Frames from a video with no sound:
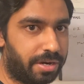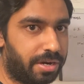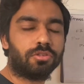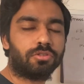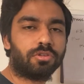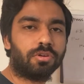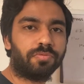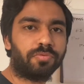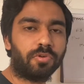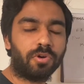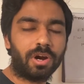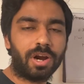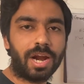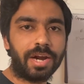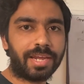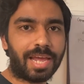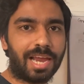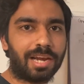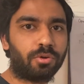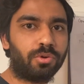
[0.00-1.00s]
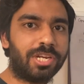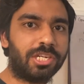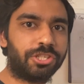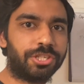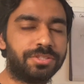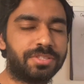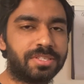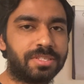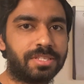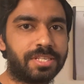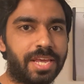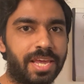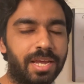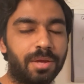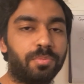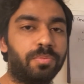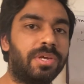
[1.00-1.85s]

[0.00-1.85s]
So for our calculation's sake,